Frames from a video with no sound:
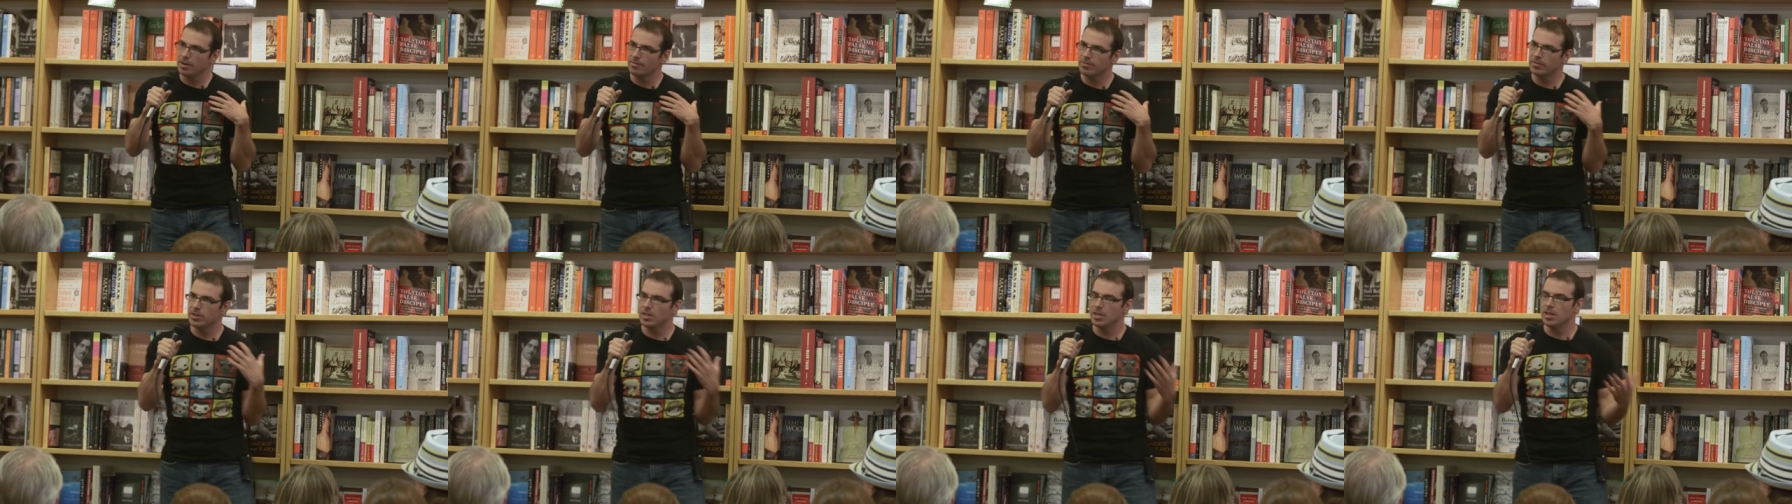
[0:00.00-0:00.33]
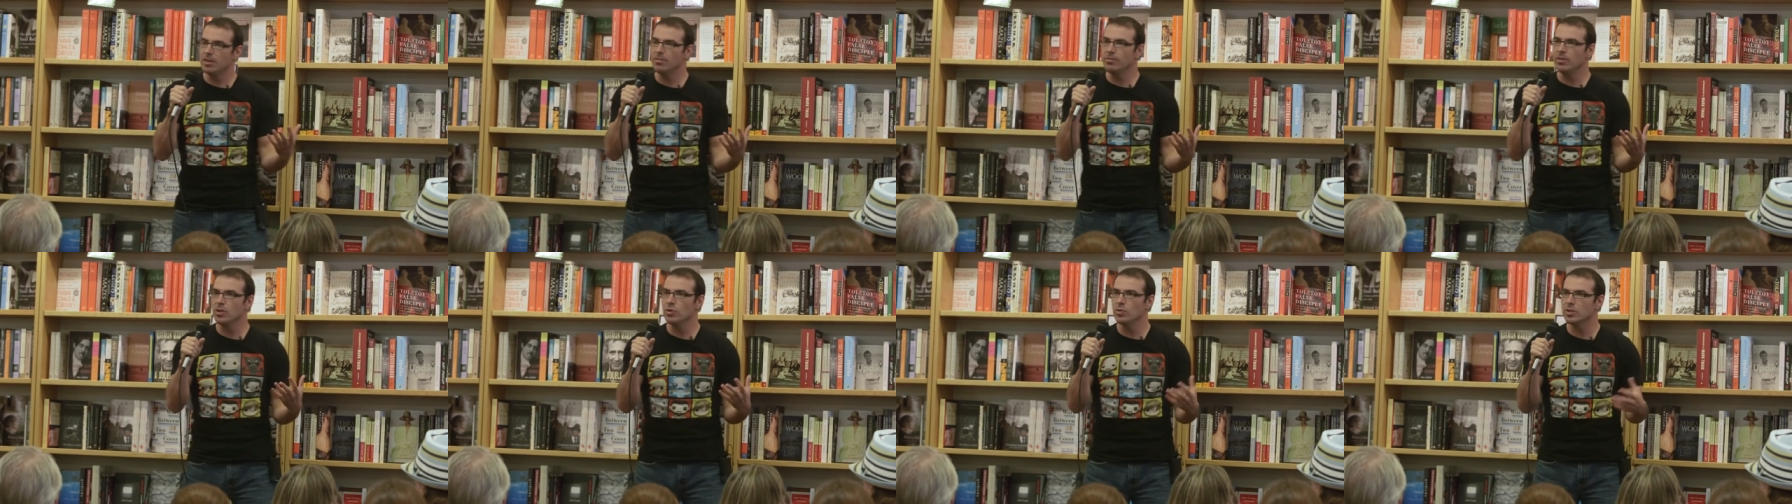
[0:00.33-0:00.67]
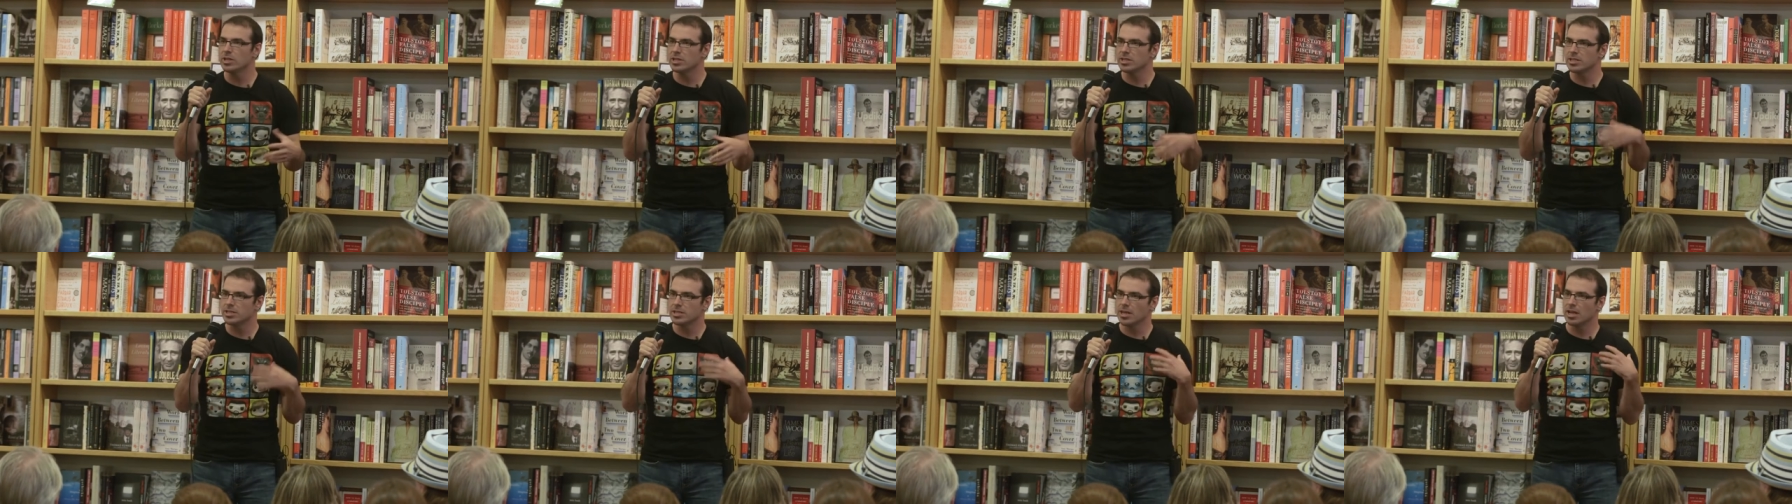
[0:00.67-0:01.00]
of give you
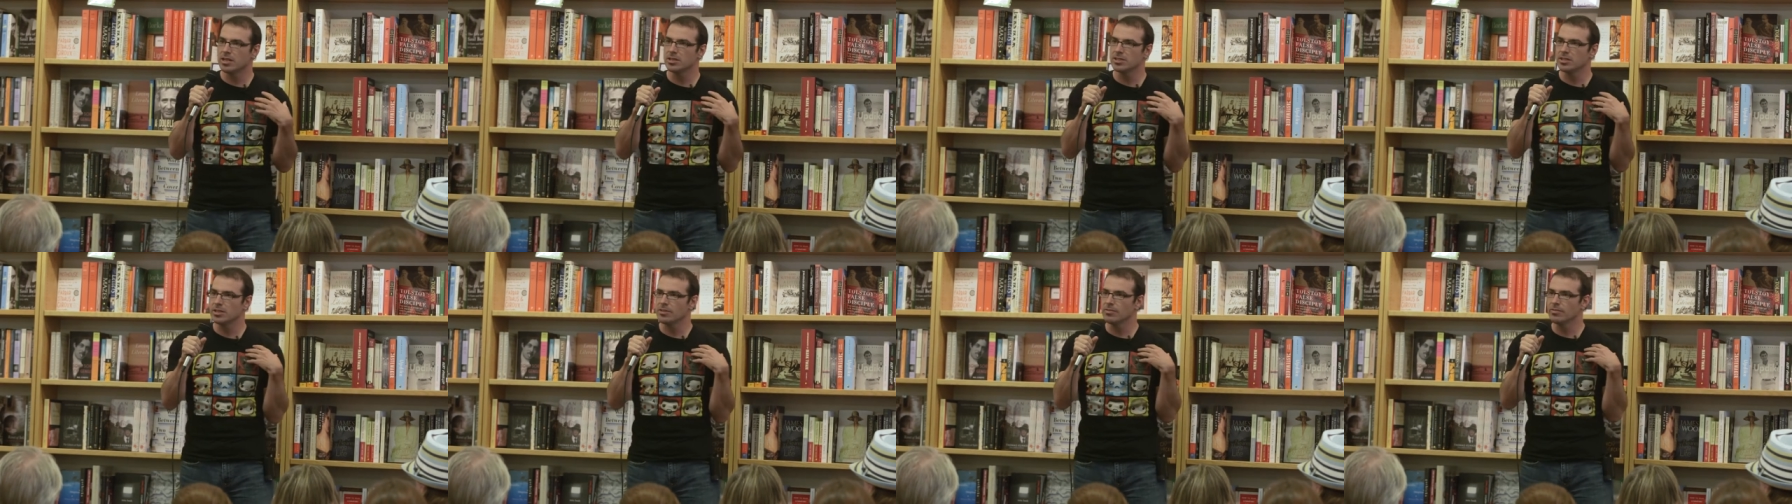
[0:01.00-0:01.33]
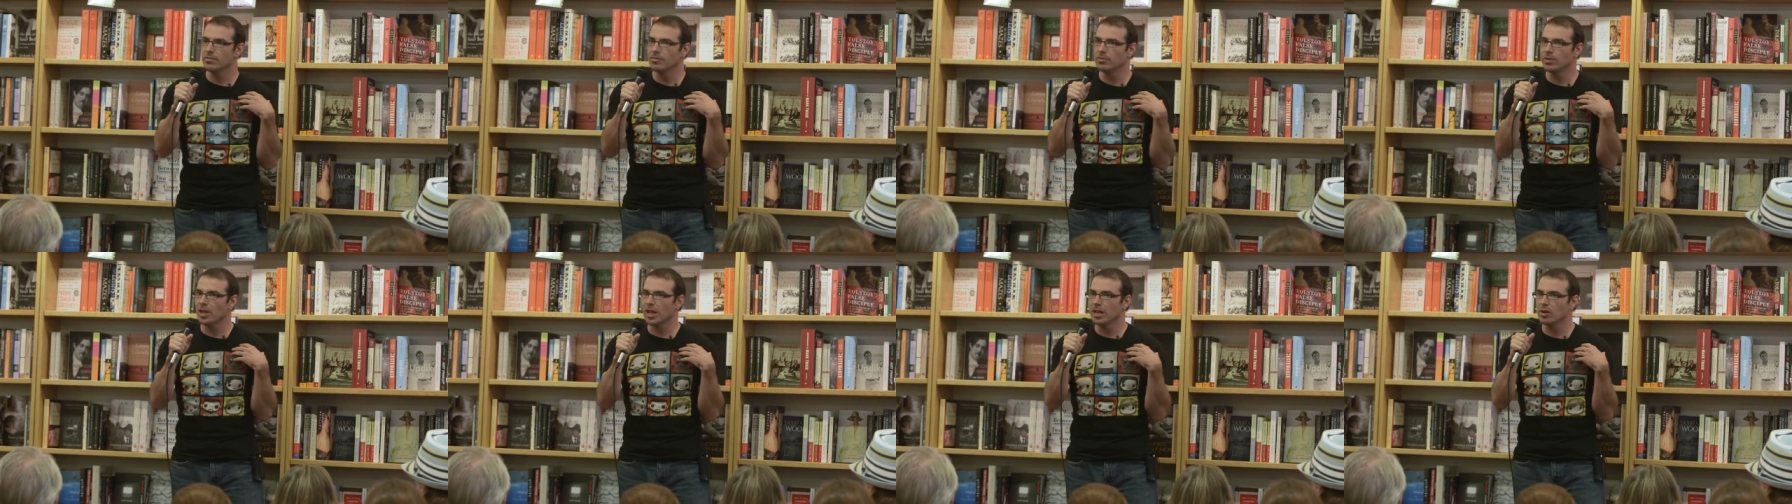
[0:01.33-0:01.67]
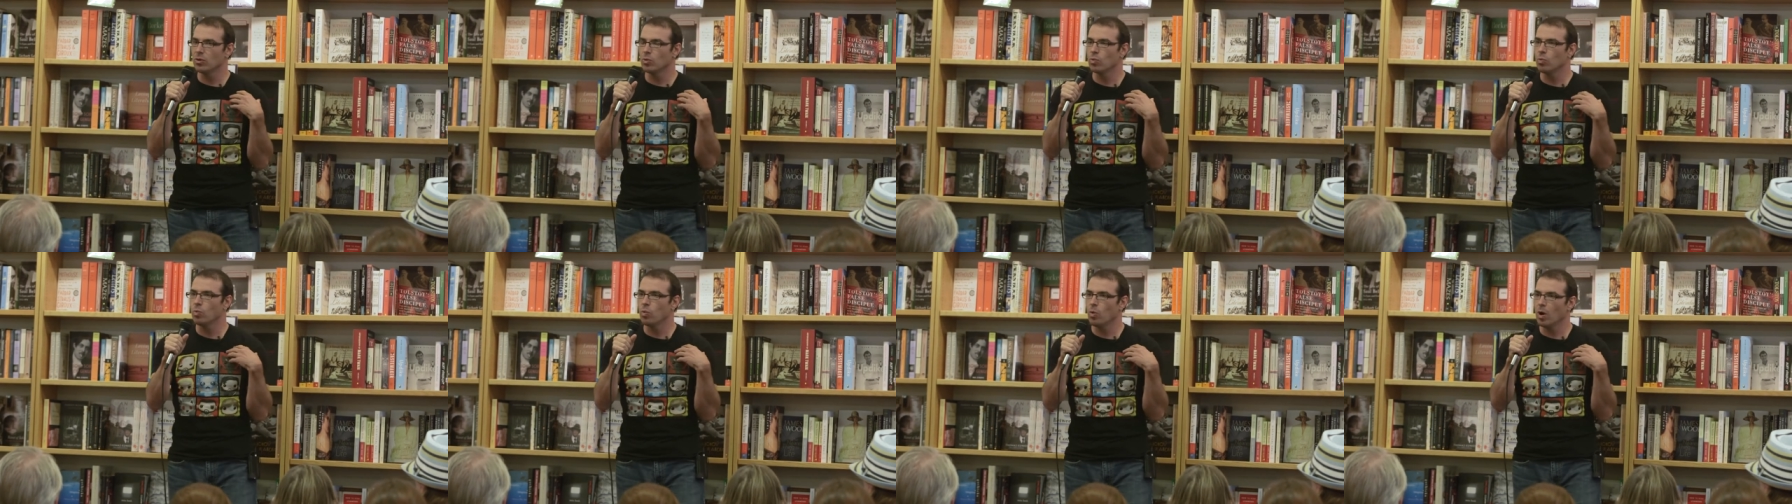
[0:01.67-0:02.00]
this sense of like
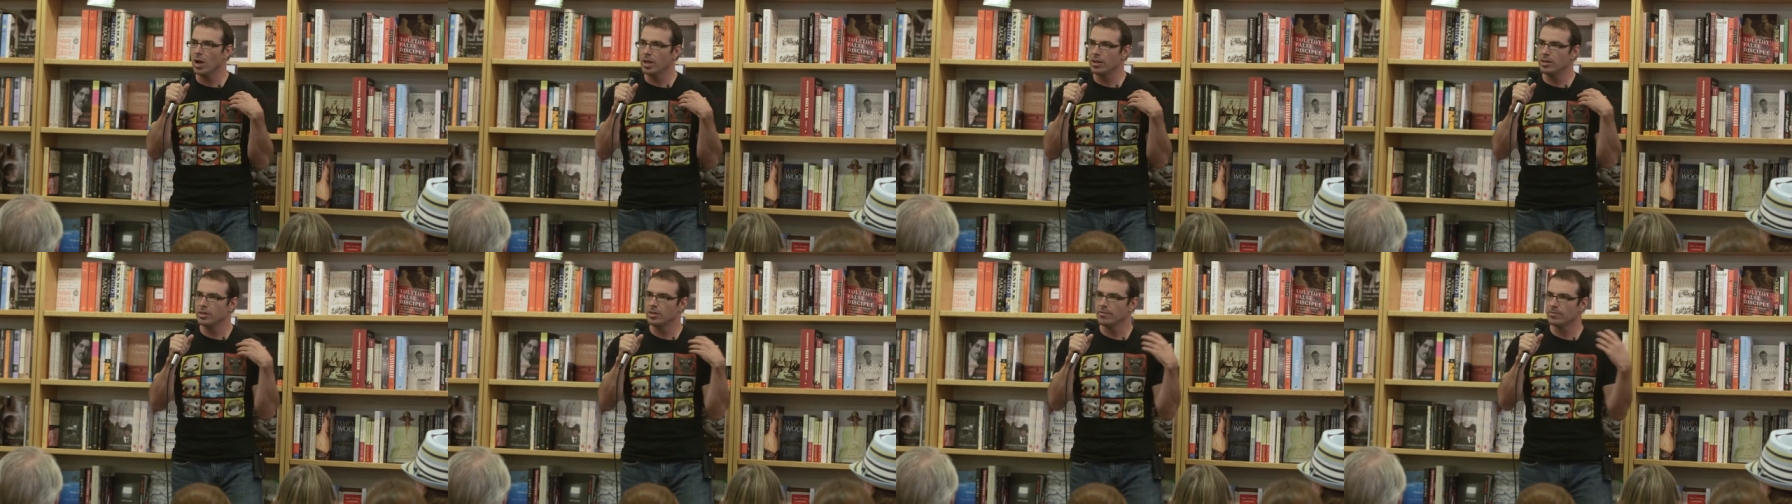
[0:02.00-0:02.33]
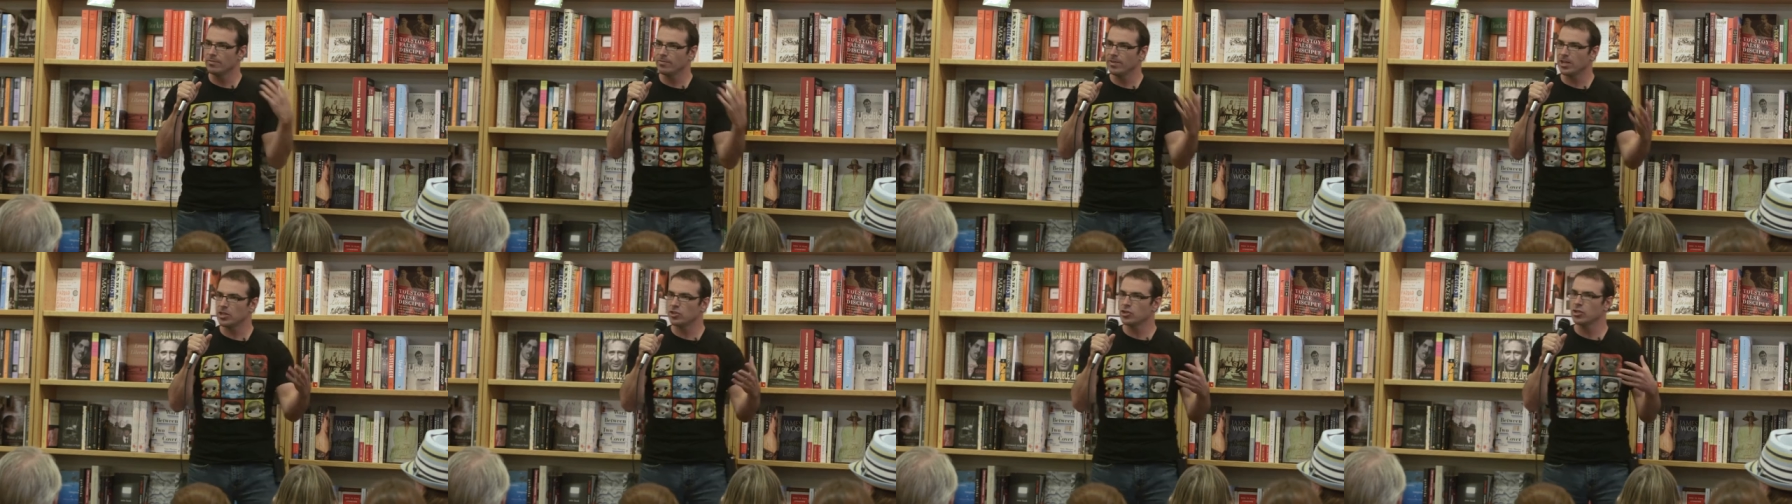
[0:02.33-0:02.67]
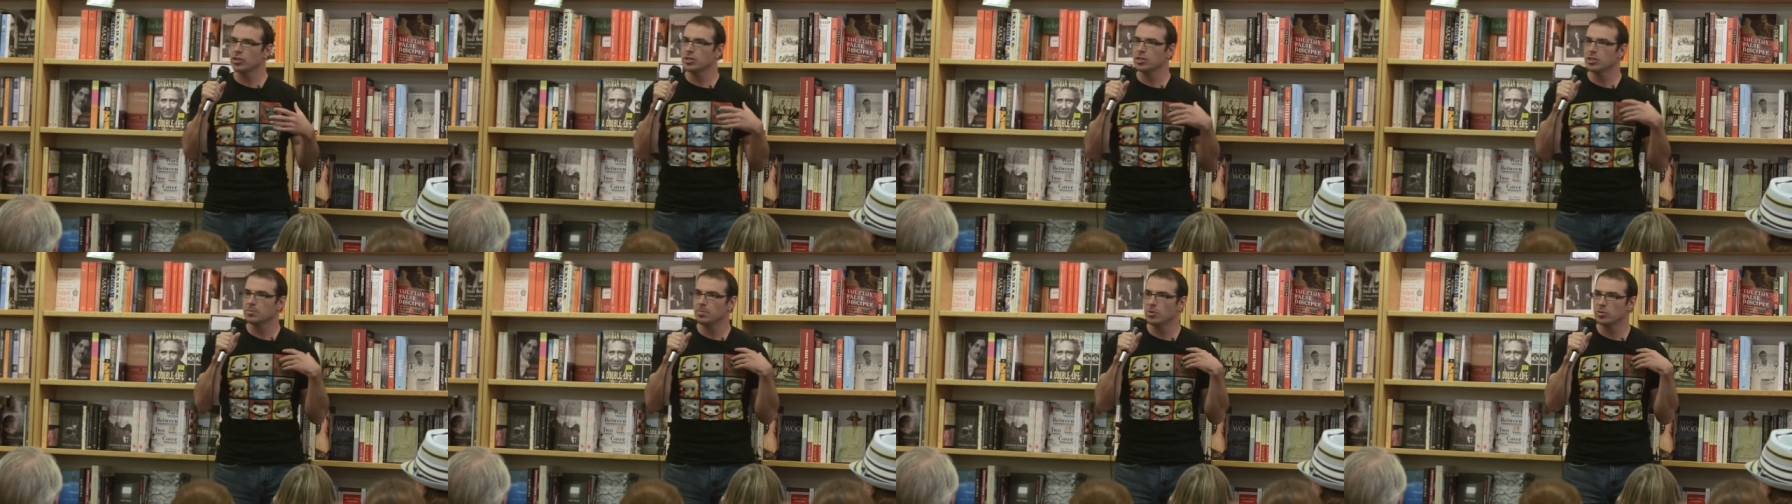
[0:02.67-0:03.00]
what the
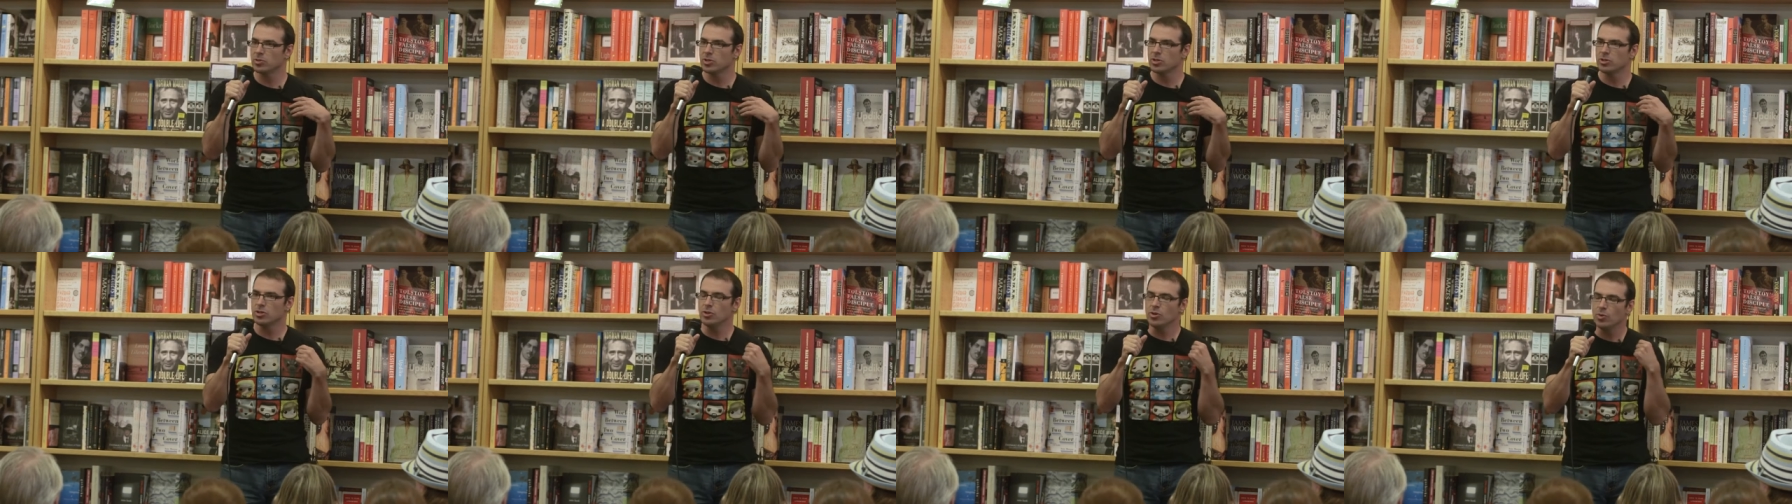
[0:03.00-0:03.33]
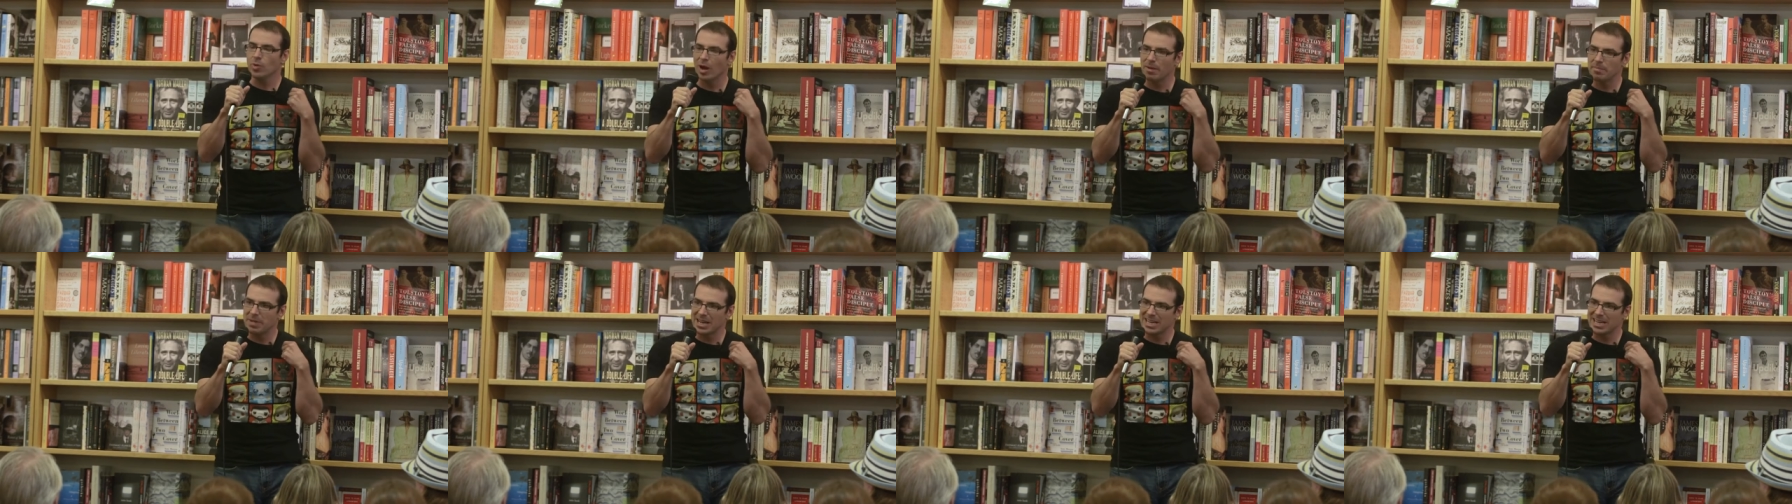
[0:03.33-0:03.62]
fiction is supposed to do. I'm